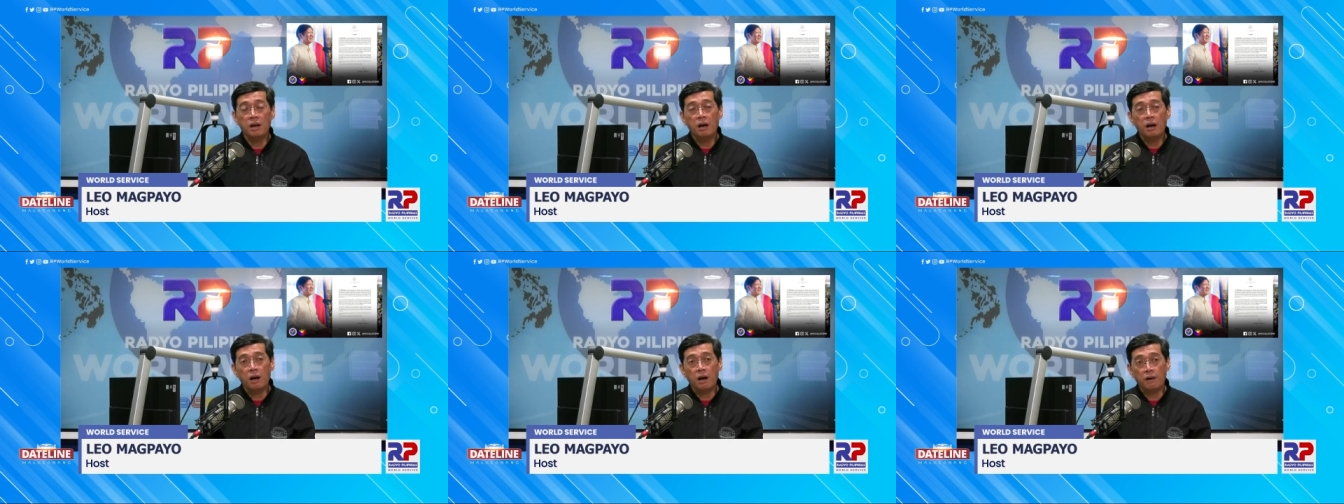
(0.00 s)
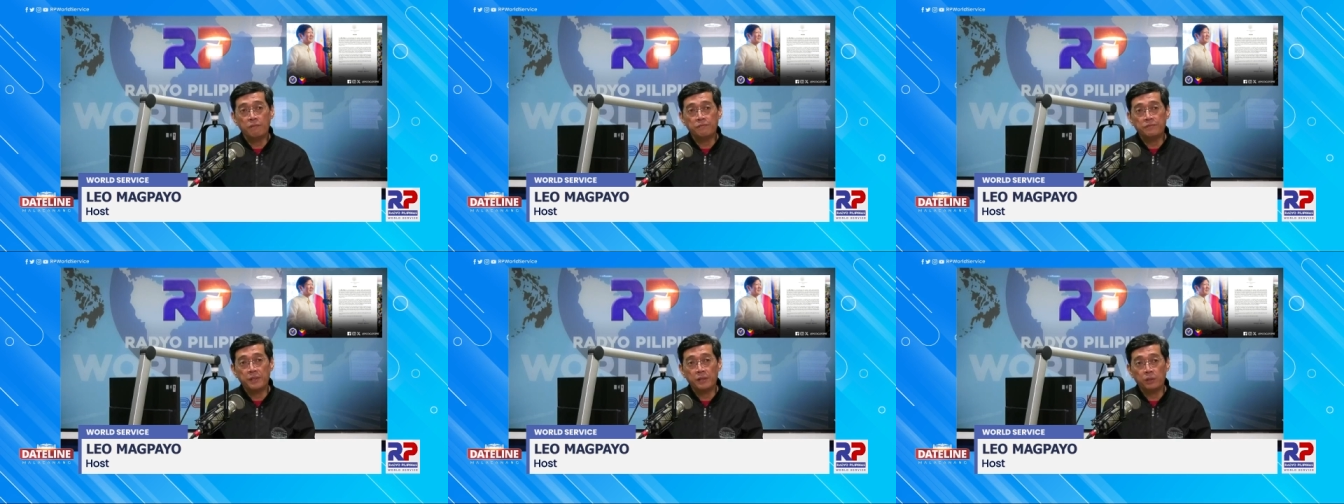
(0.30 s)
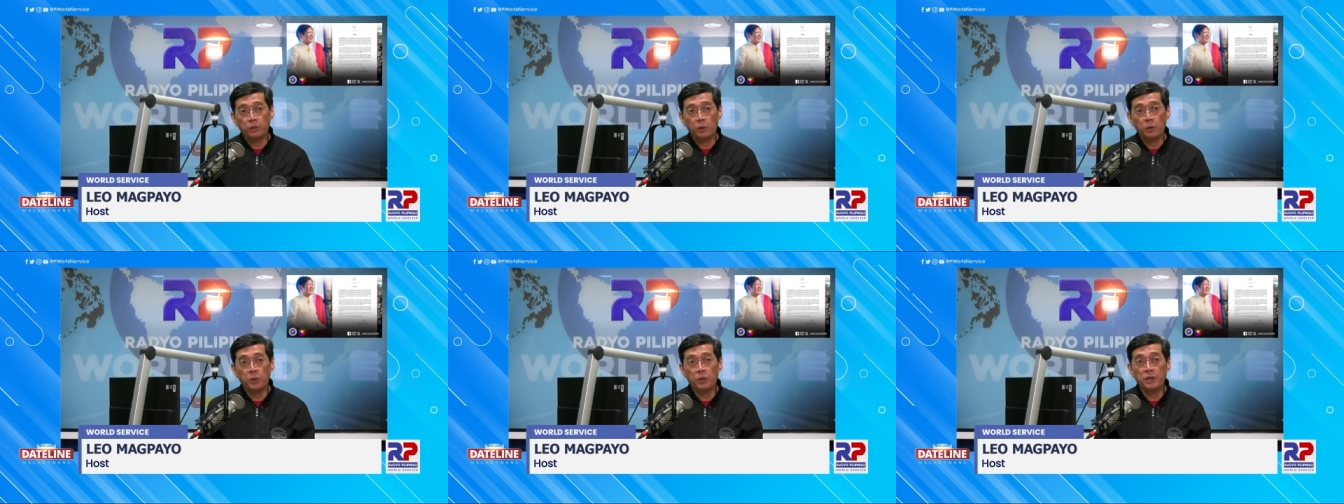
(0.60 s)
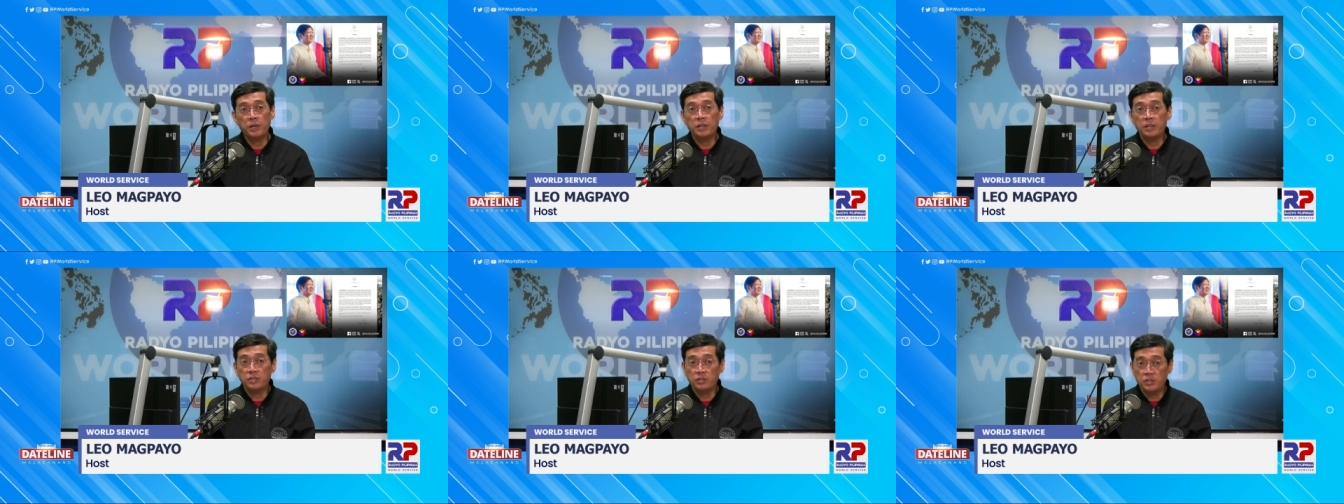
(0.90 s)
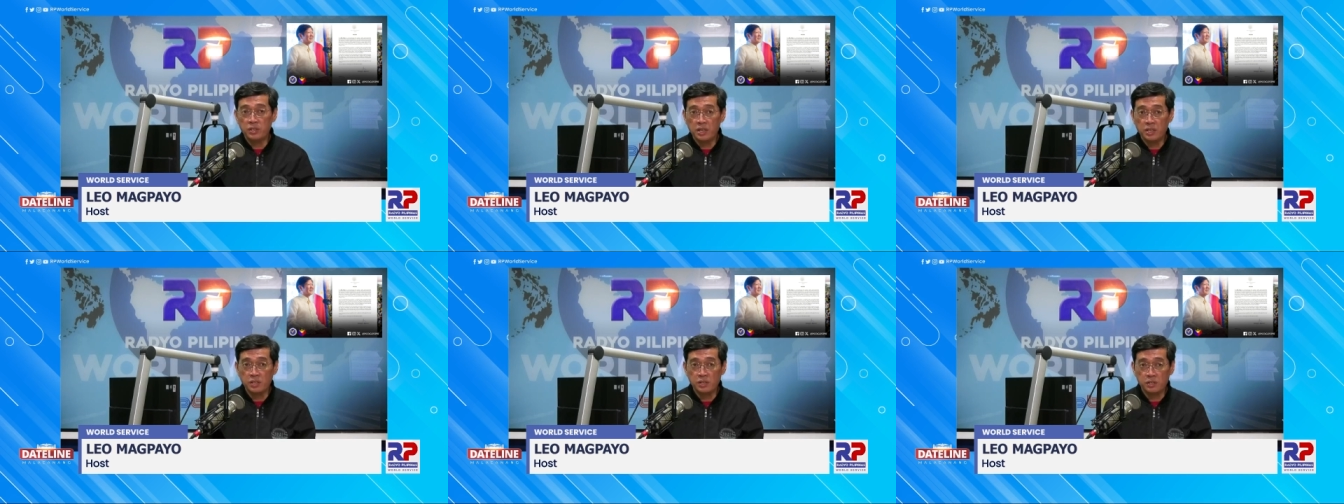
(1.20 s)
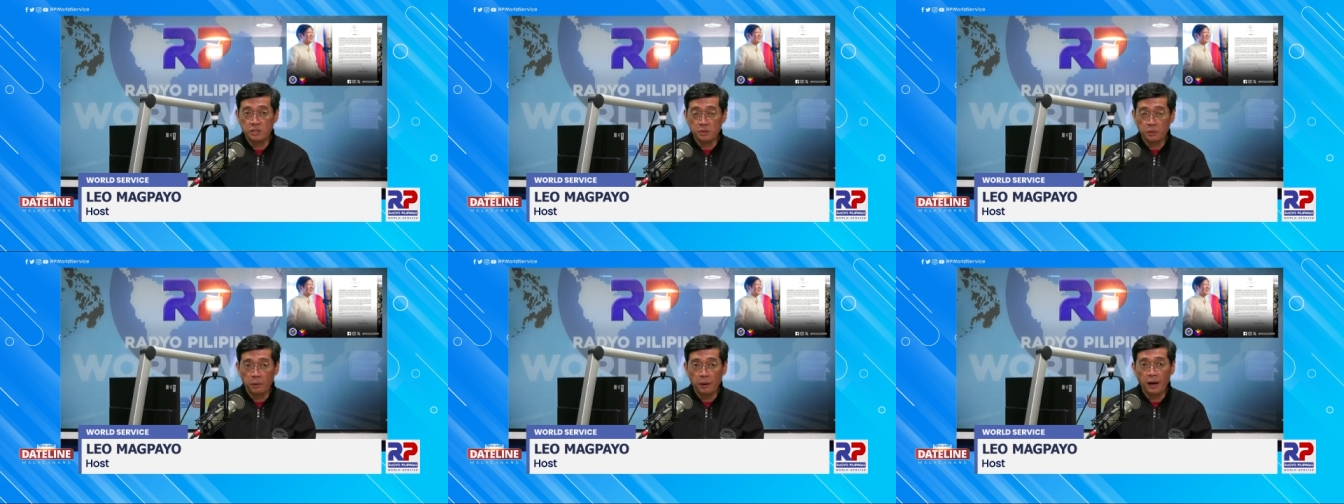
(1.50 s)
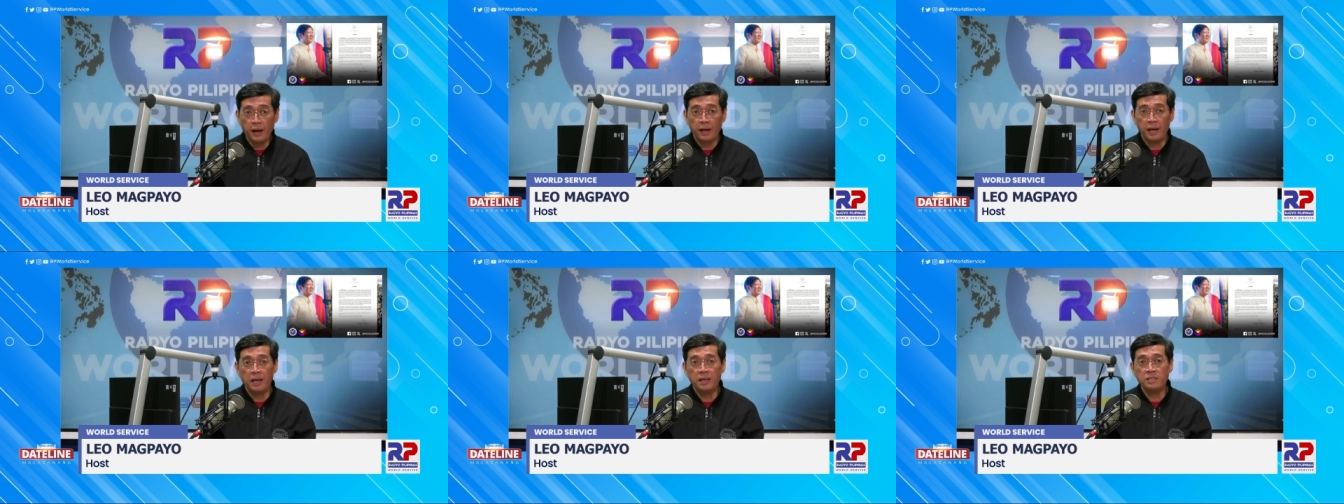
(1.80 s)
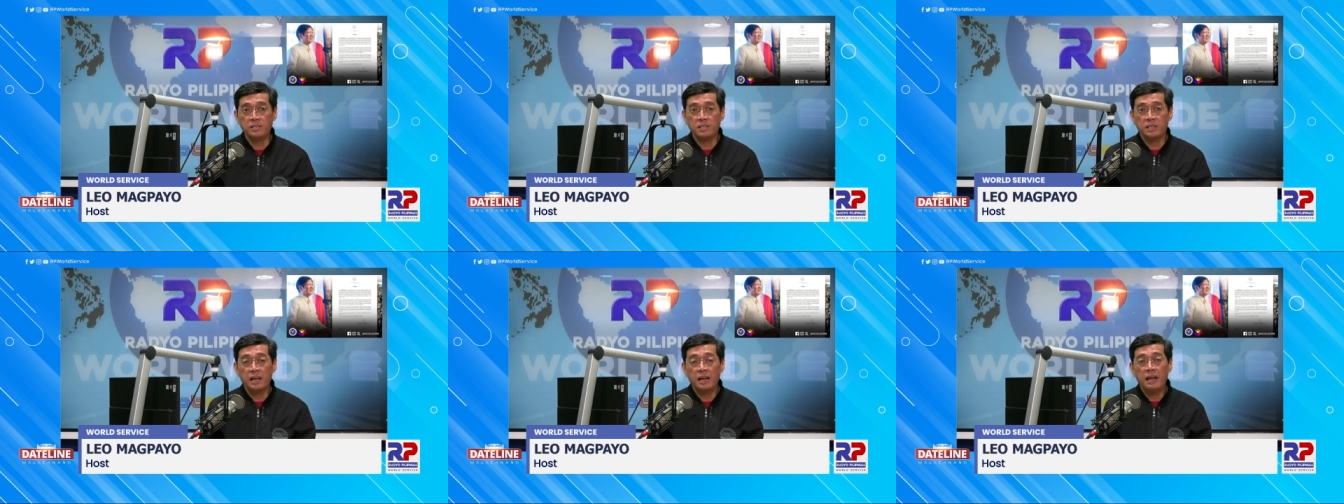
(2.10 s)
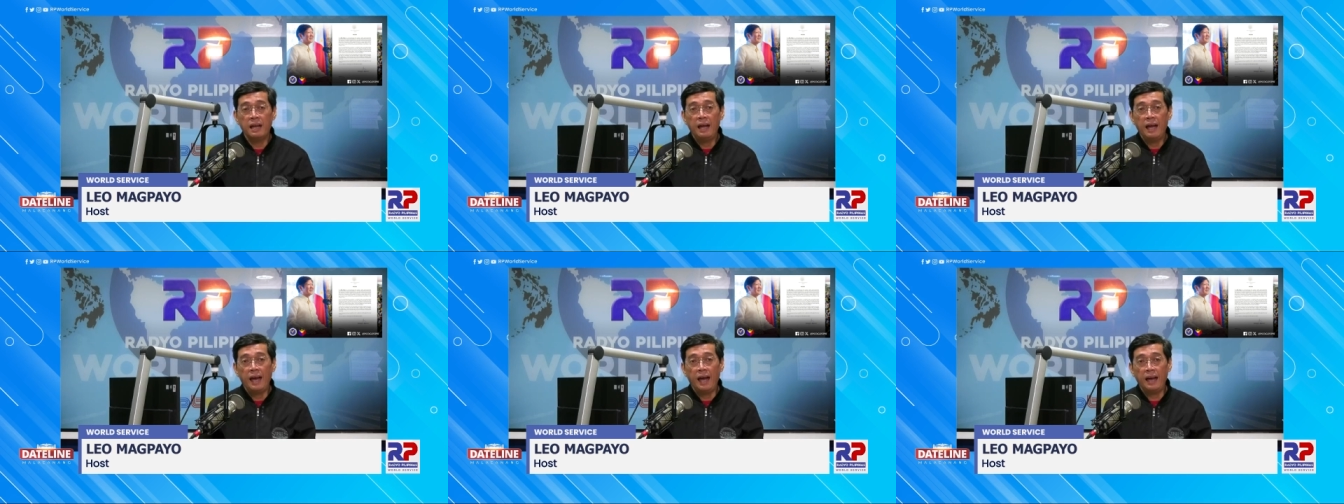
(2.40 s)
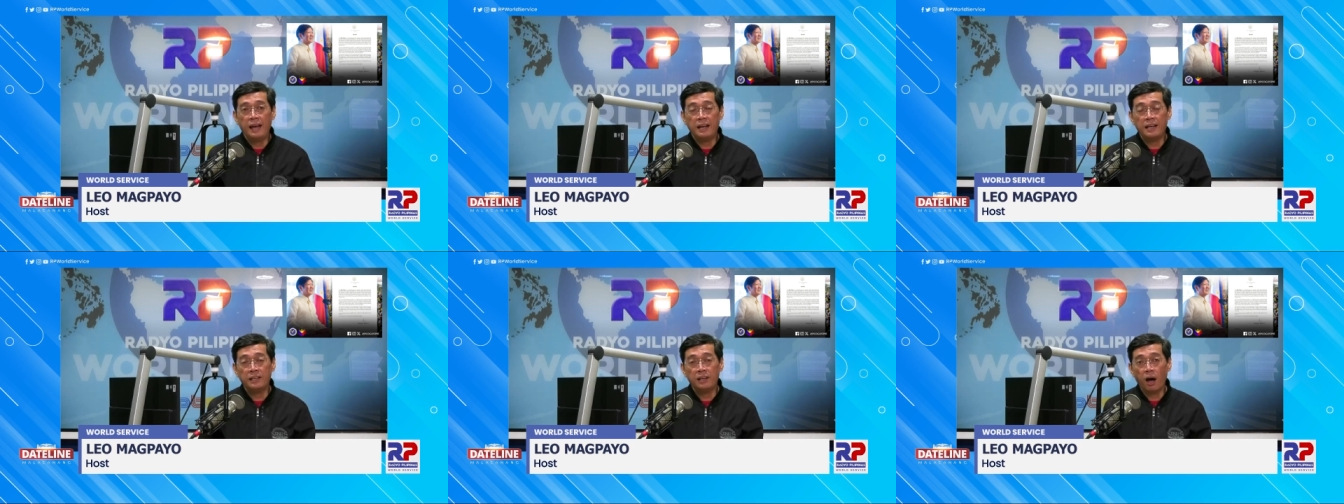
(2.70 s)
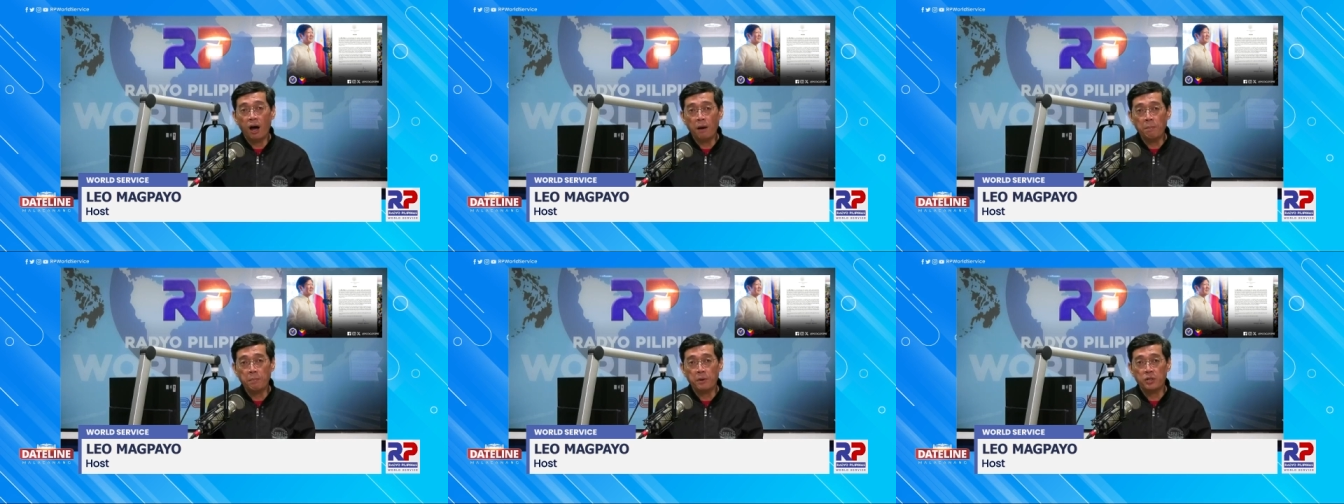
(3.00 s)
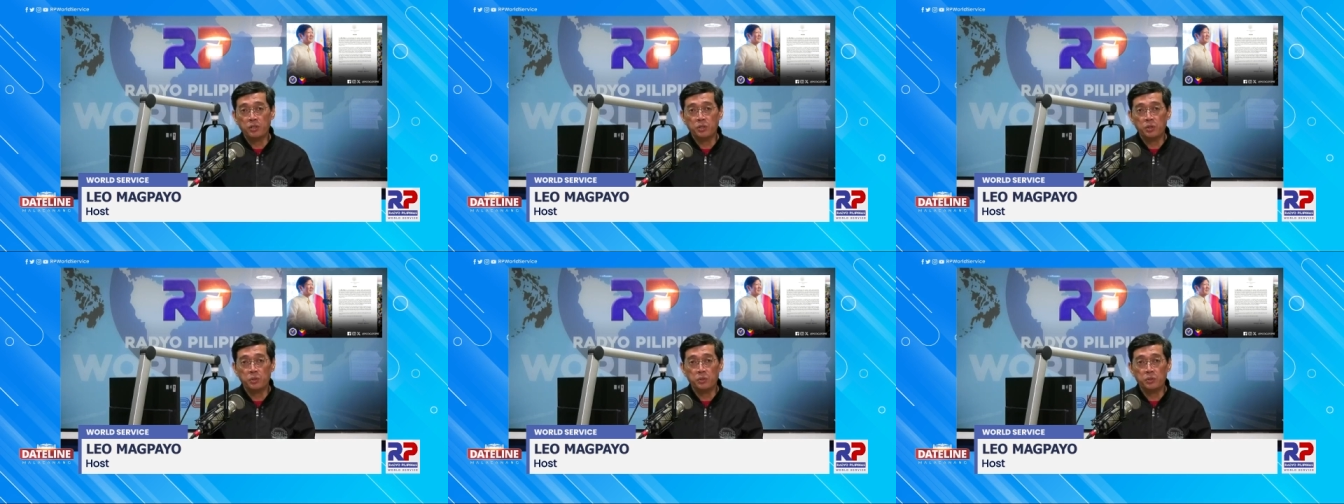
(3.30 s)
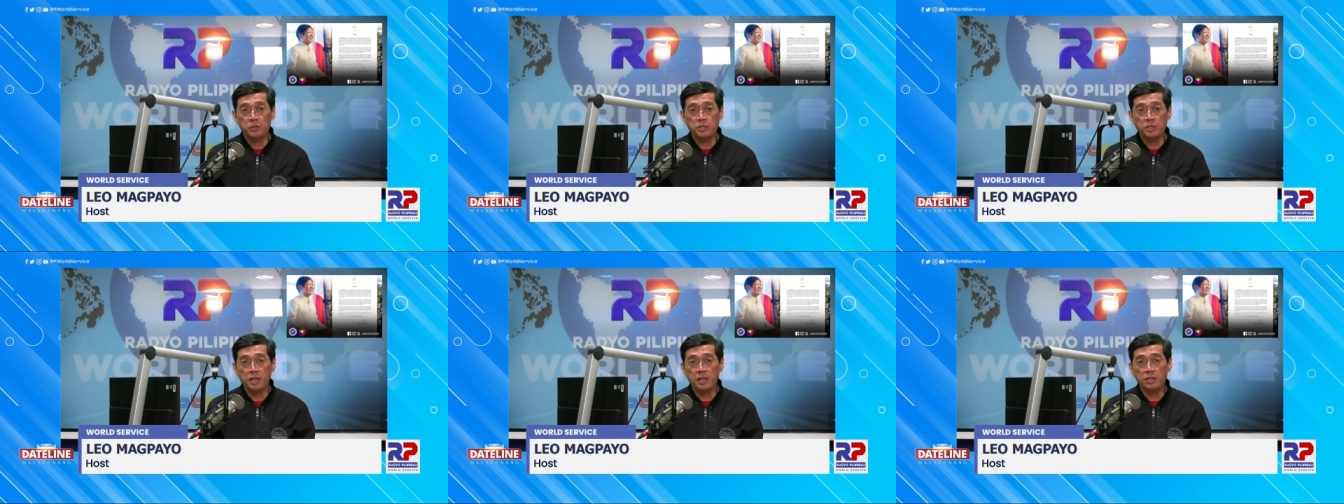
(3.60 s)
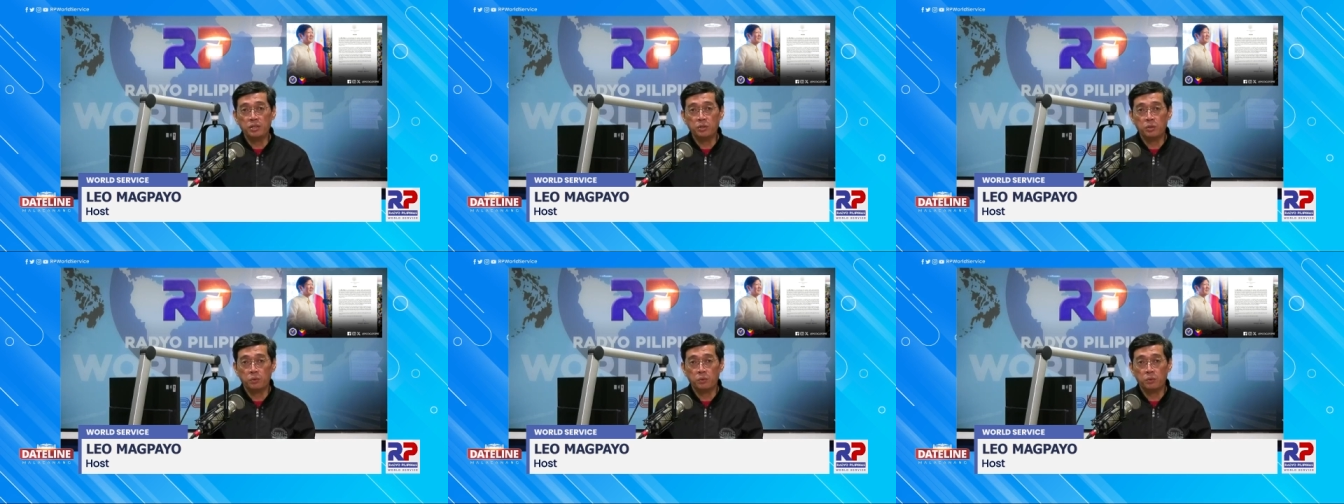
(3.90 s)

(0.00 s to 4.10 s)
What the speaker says: of the Lord Jesus Christ and an opportunity to